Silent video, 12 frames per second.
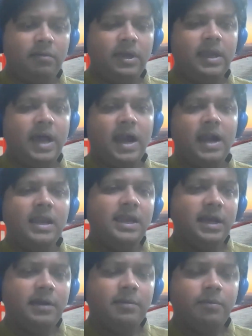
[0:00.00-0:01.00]
we
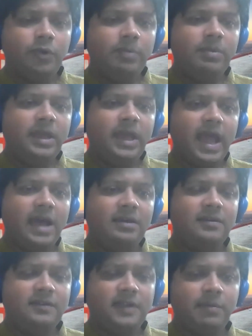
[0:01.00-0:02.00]
earlier probably
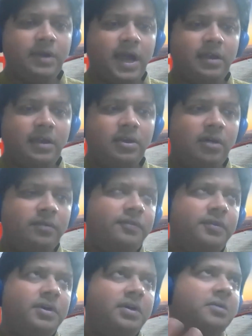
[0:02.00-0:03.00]
had some kind of
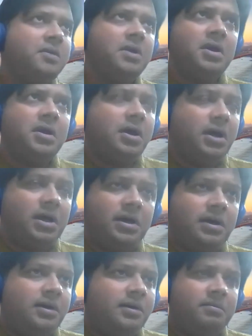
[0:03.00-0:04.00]

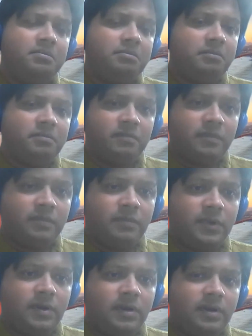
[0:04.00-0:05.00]
uh,
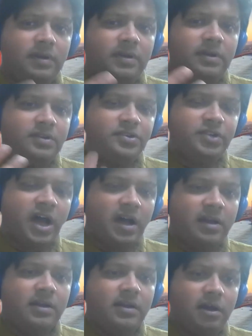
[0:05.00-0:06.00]
mm,
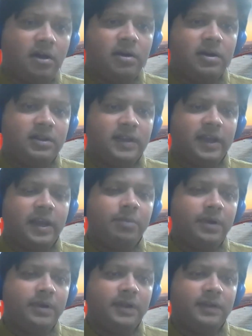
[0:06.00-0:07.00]
drug or
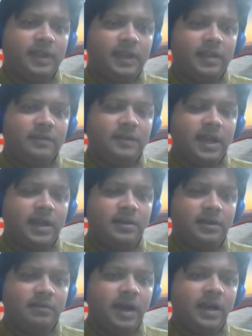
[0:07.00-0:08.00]
therapeutics against that
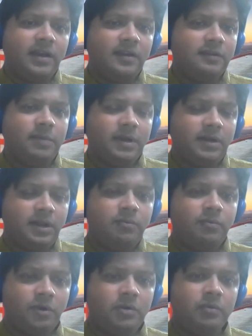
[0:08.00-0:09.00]
virus, but it
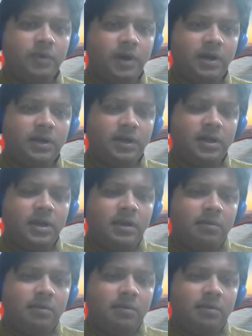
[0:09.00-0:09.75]
won't work